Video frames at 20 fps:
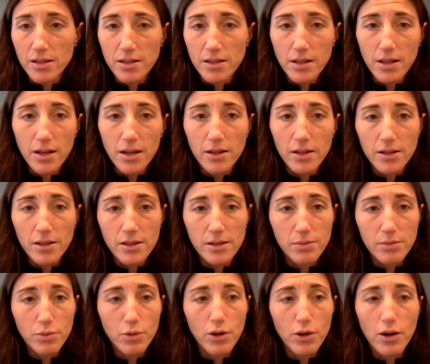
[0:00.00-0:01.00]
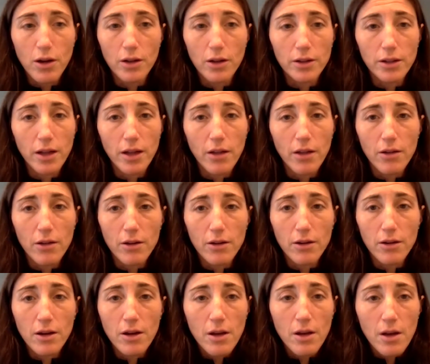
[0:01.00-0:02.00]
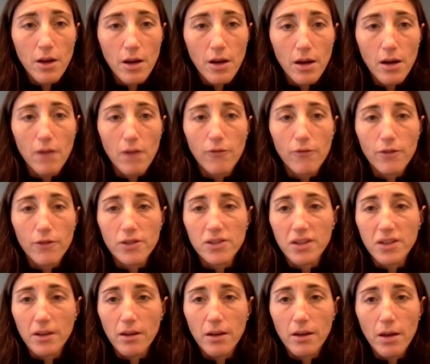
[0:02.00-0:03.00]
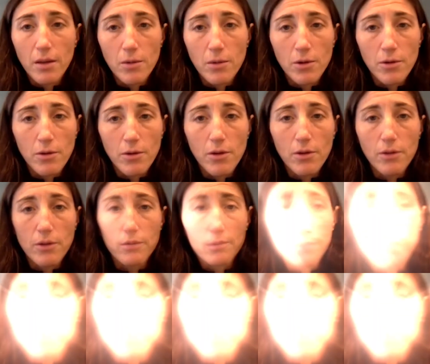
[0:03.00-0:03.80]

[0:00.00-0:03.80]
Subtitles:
see us put it all together for a second game in a row.